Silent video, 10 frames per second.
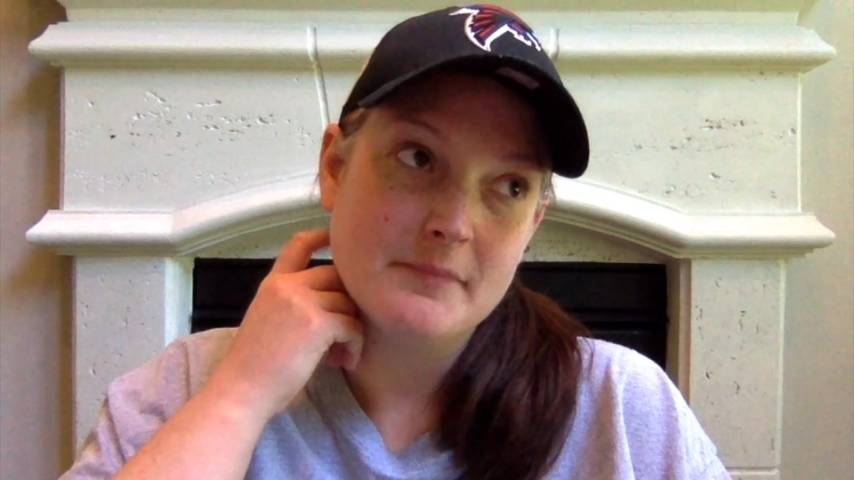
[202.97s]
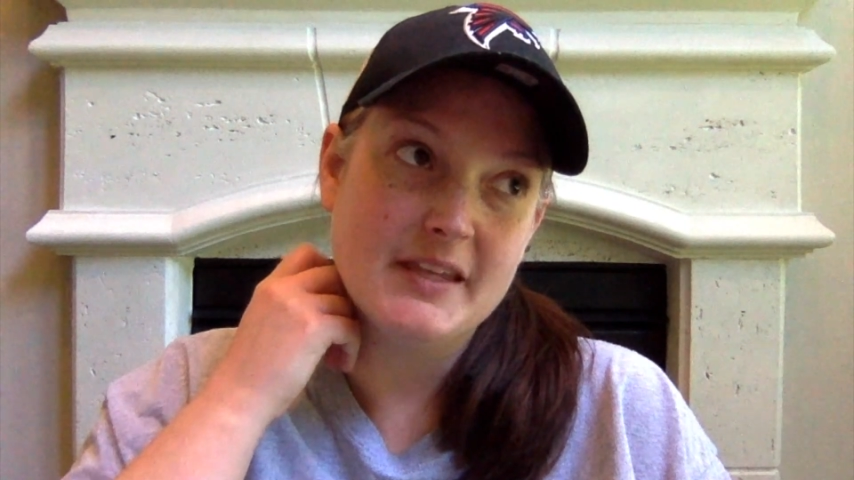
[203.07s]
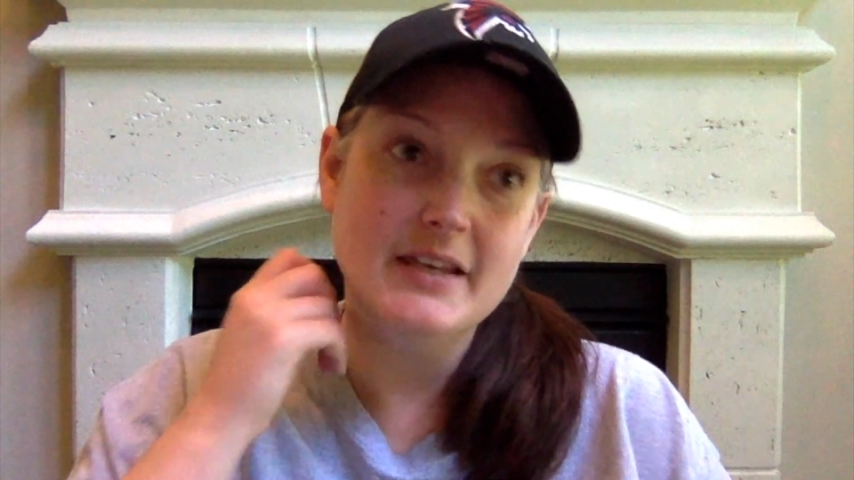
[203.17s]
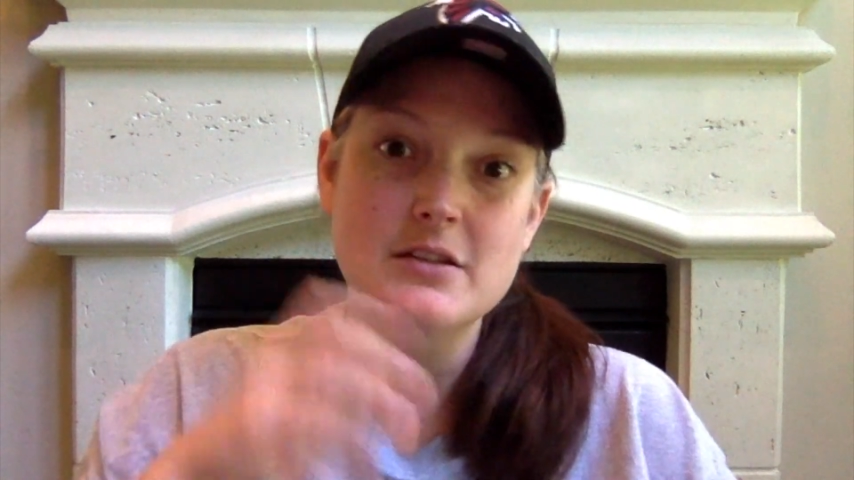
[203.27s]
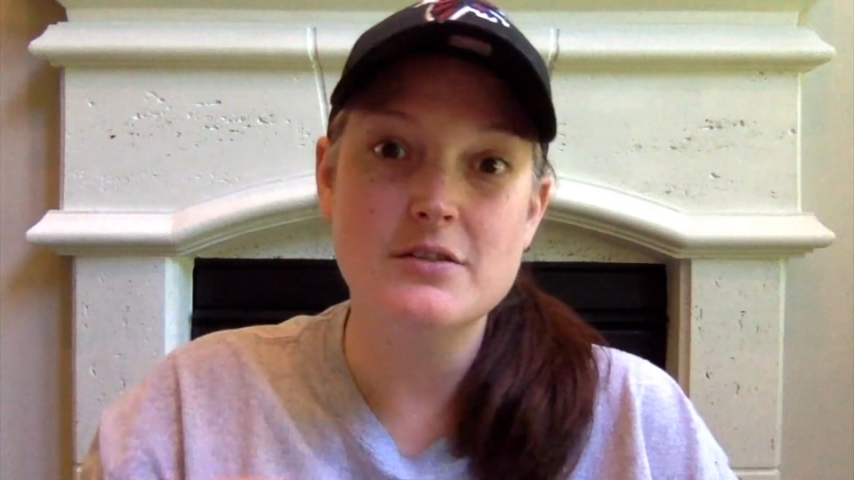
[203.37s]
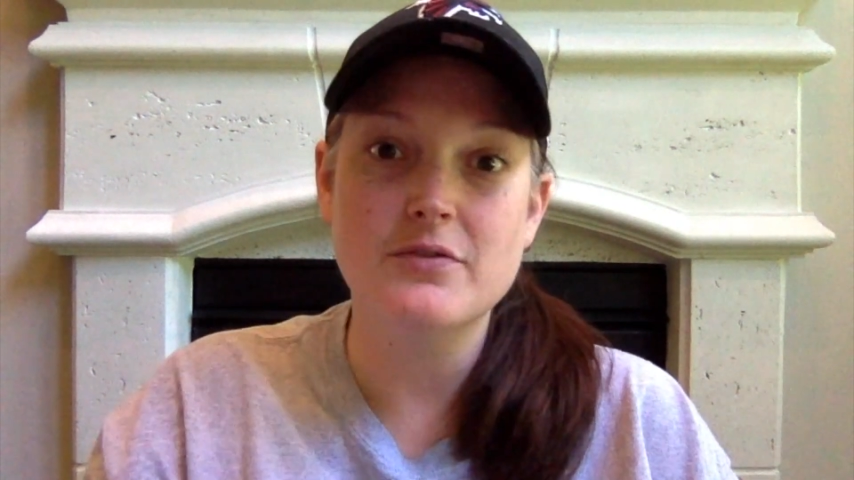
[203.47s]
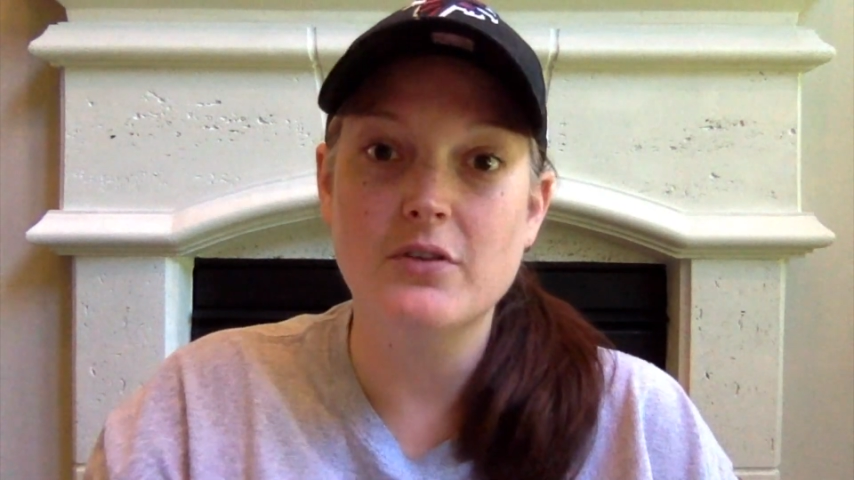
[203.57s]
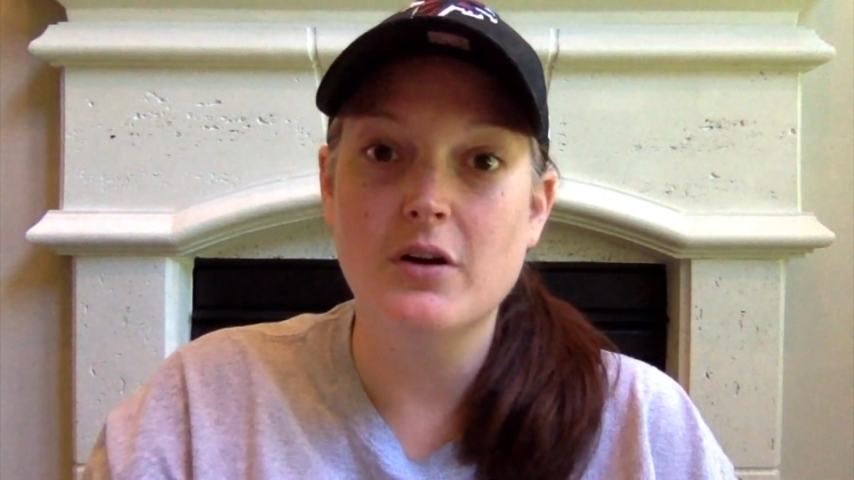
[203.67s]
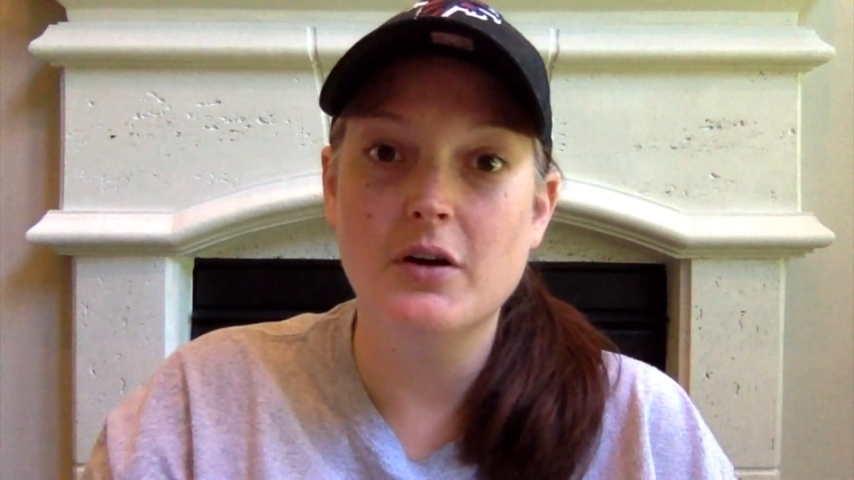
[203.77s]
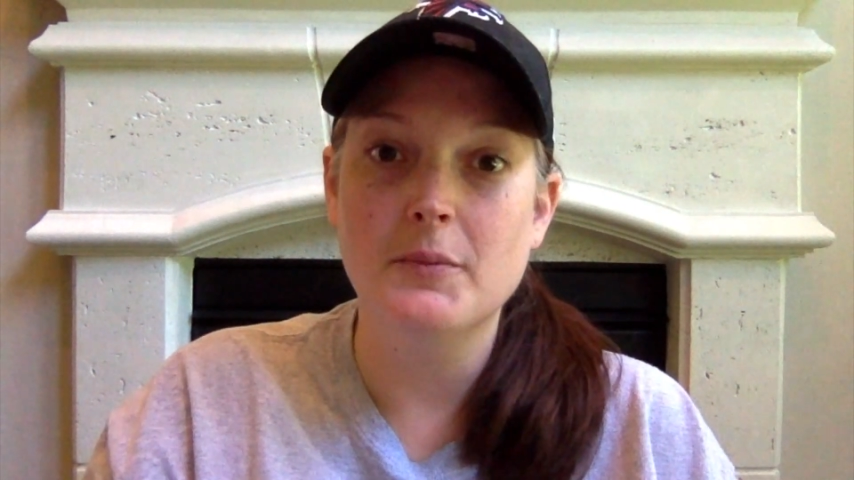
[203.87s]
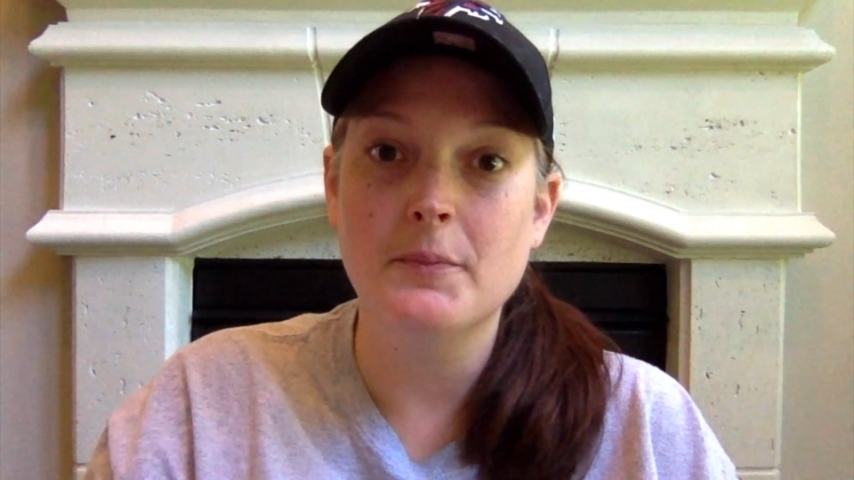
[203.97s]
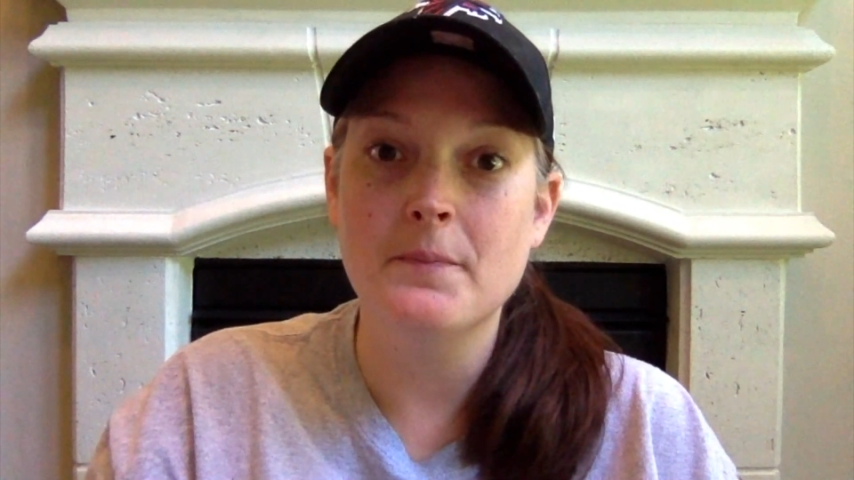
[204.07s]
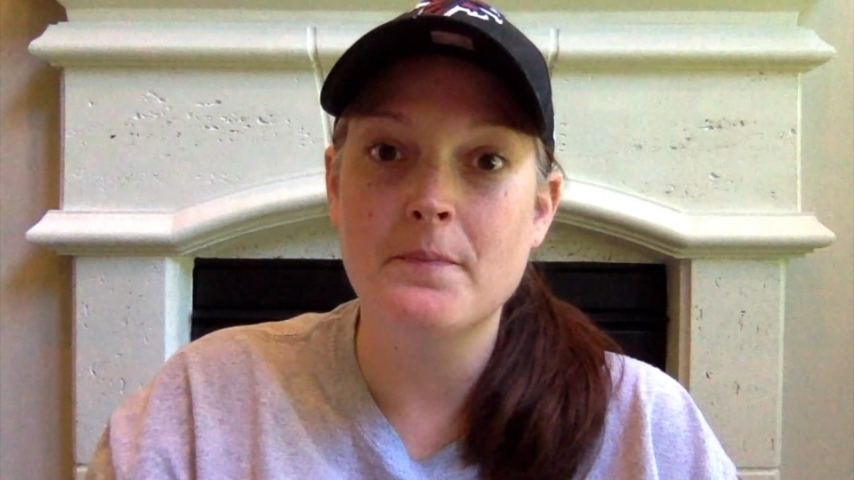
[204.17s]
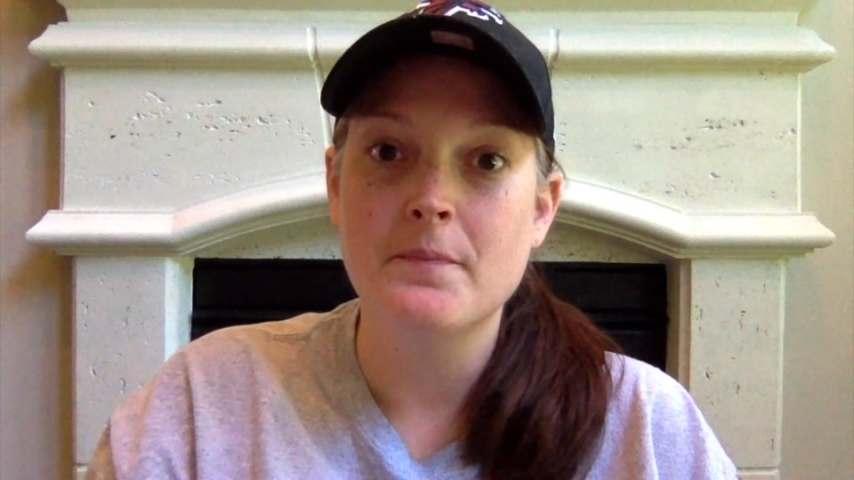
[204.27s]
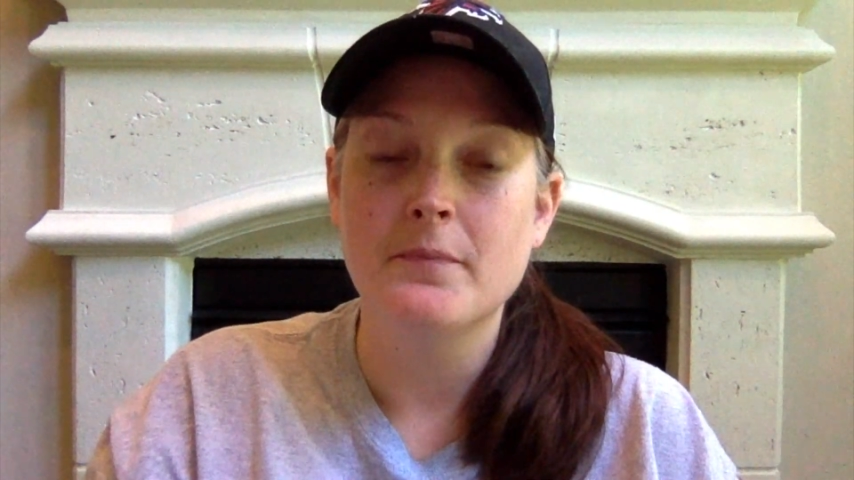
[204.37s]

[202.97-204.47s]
kits from